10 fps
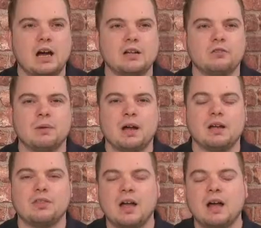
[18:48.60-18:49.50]
hides
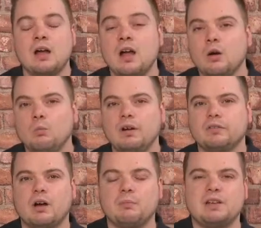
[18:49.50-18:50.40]
behind that will
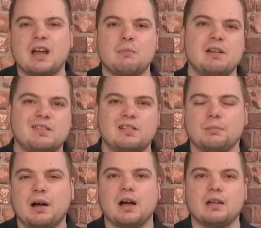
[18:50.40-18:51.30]
not be damaged
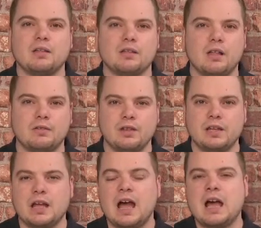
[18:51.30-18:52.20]
by
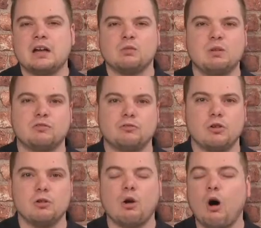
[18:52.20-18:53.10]
the air coming
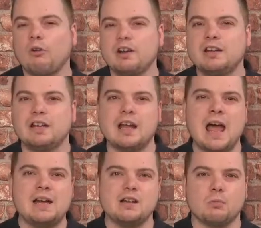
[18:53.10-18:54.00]
through or indeed
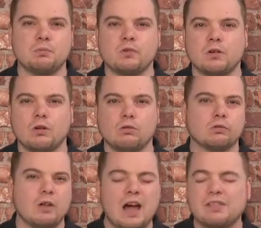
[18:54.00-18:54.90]
any
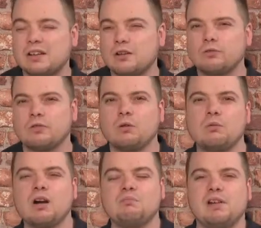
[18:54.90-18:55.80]
obstacles. And they do still
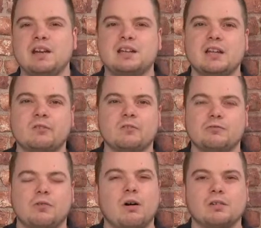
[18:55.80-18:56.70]
work pretty decent
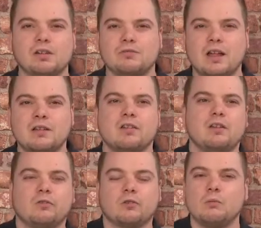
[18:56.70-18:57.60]
for
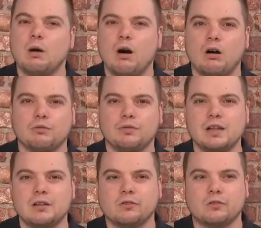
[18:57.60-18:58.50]
deflecting some of
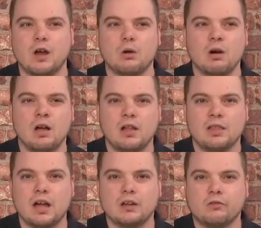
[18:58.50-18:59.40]
the snow
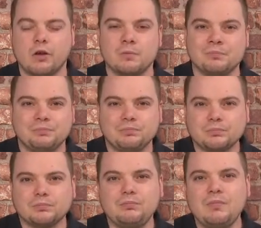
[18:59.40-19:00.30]
there too.
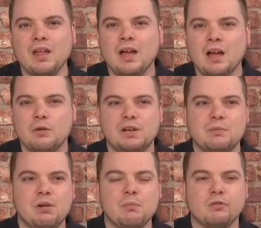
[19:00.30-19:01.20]
We
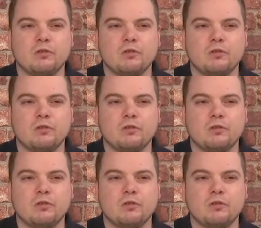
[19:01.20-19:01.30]
did promise